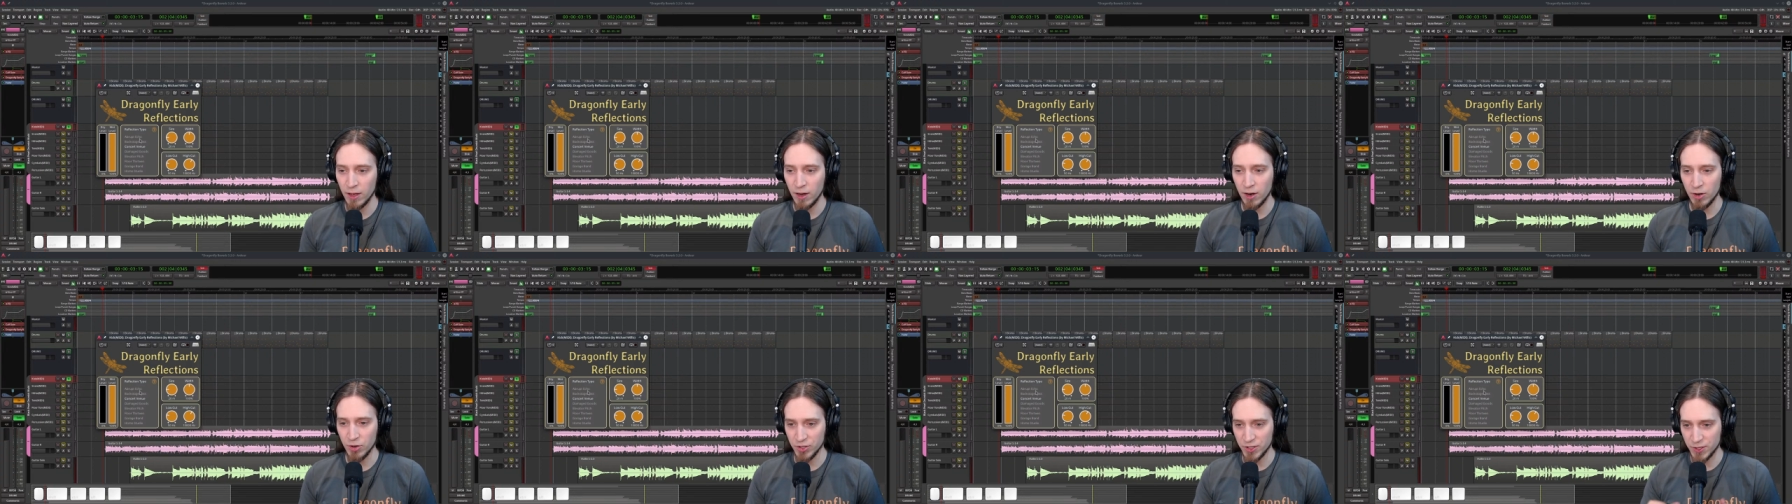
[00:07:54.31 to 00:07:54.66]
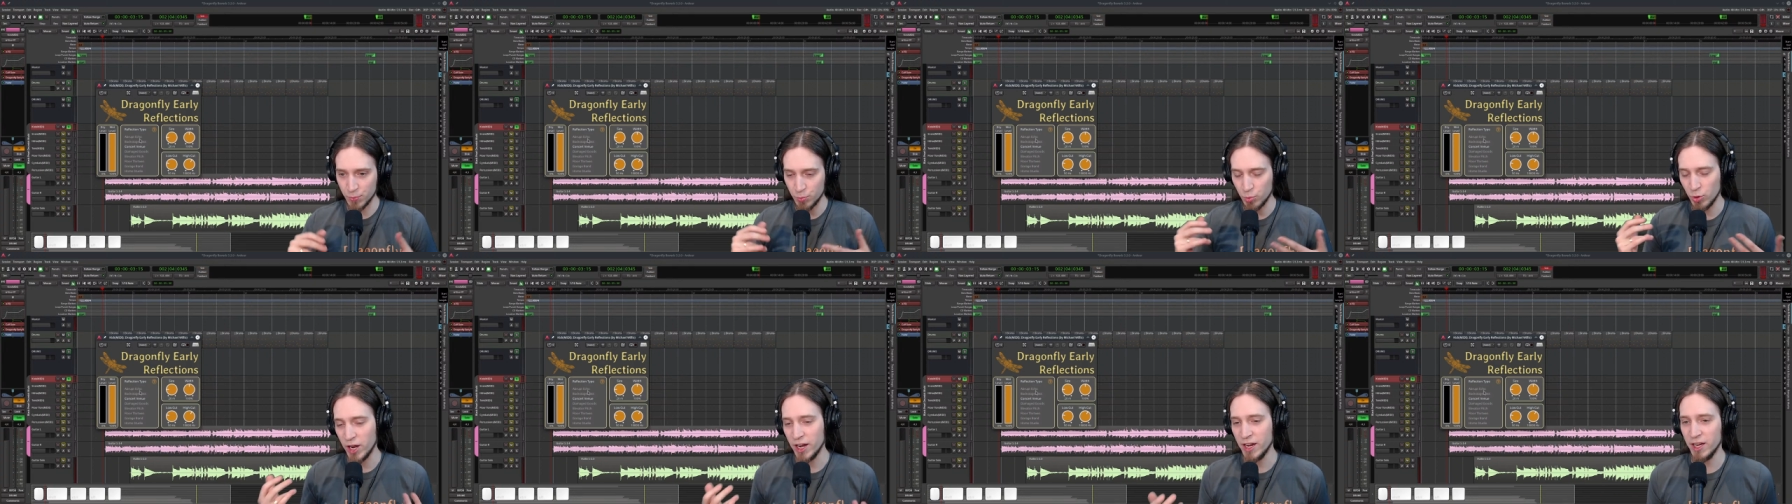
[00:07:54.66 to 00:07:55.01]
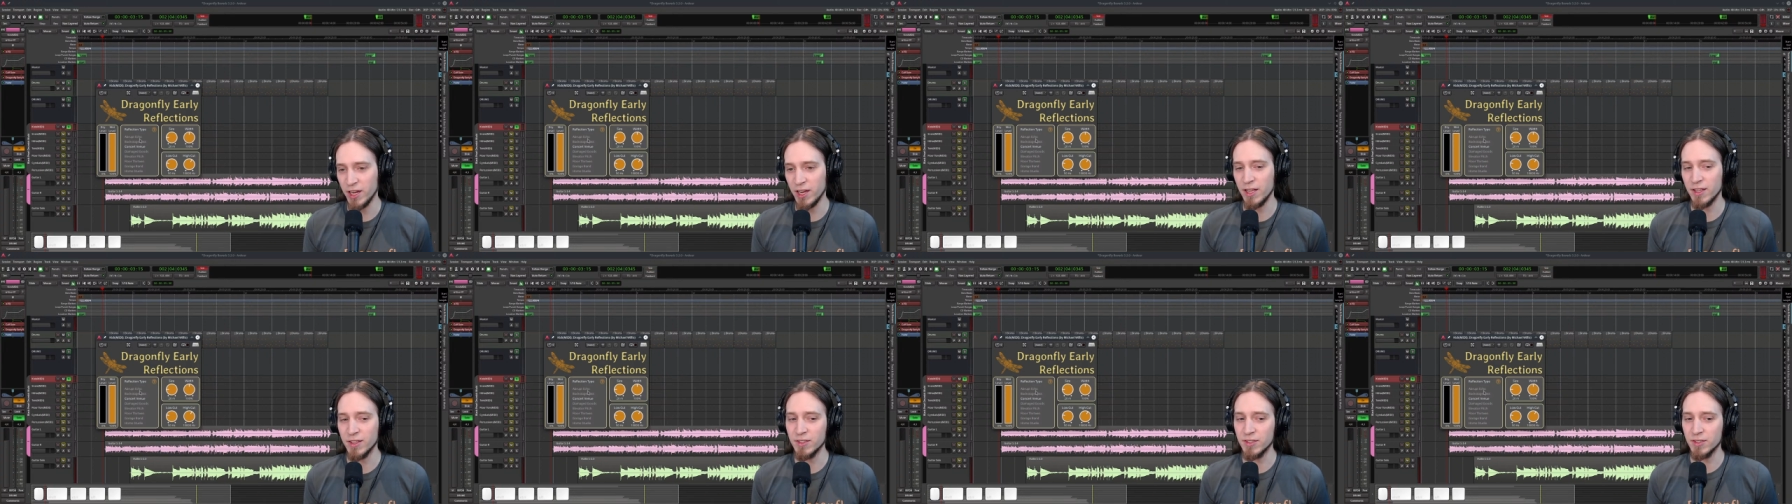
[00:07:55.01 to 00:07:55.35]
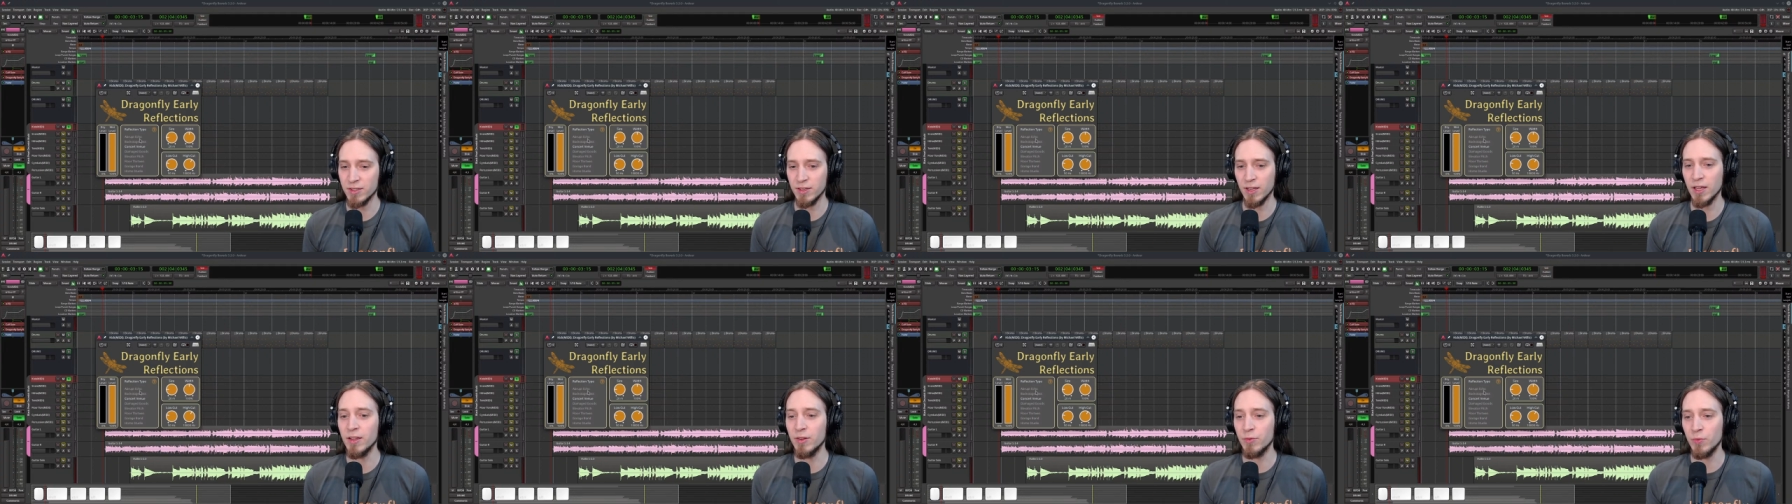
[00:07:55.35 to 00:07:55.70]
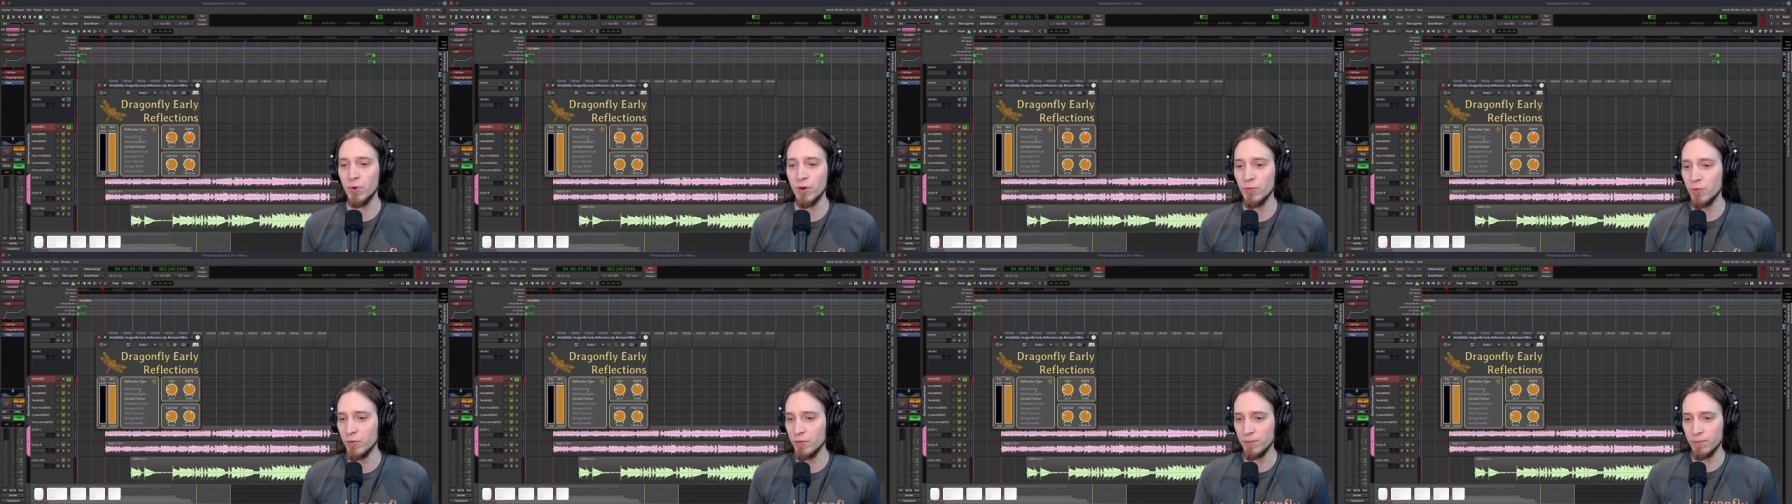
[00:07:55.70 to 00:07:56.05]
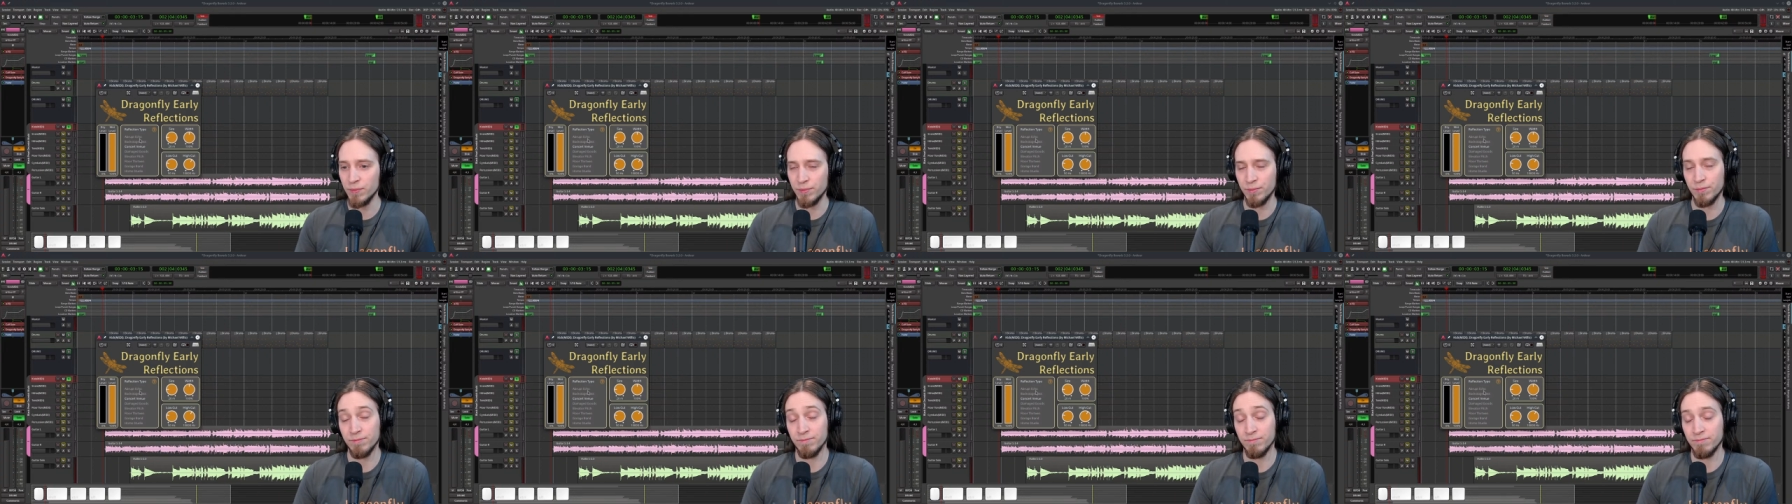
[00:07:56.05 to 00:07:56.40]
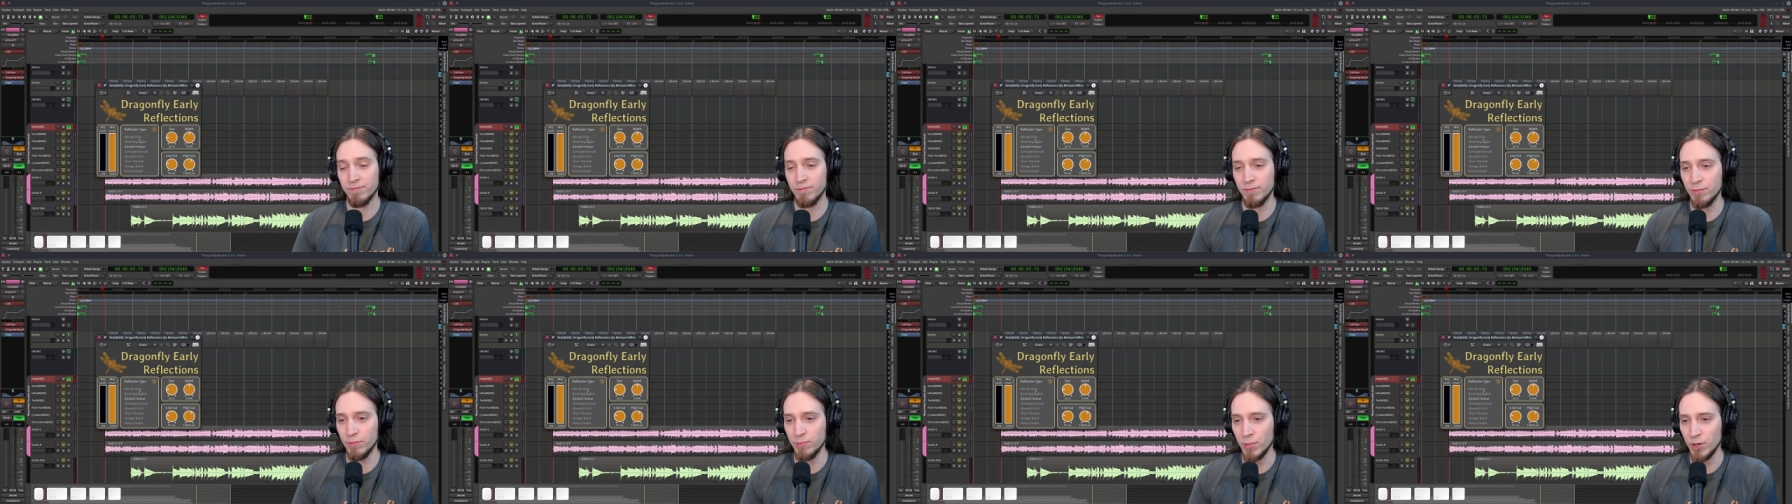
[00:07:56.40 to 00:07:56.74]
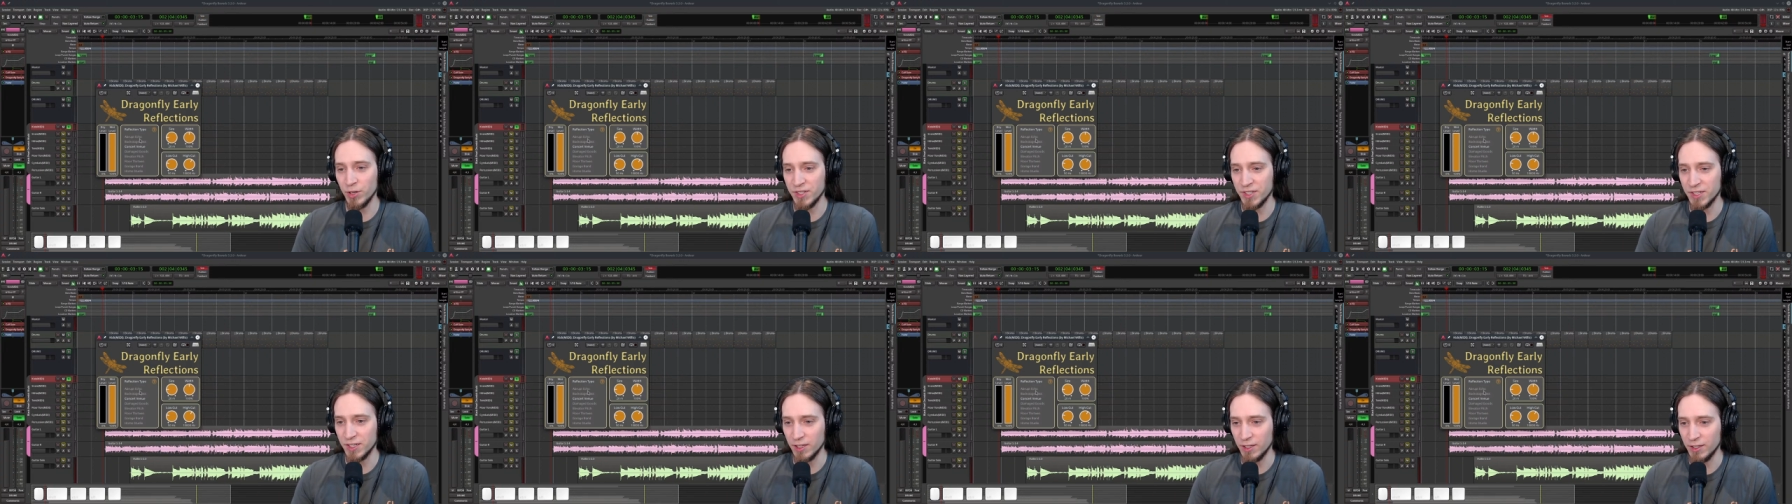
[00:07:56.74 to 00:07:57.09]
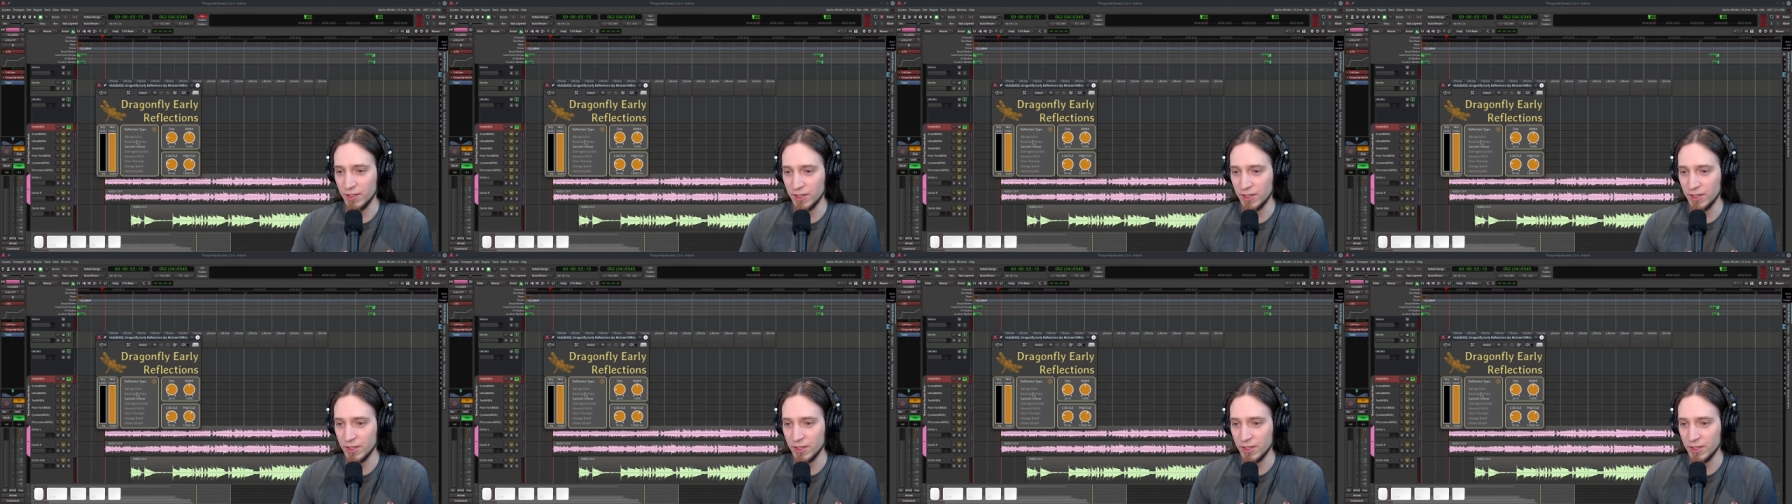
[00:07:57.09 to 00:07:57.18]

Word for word: are spreading and, and basically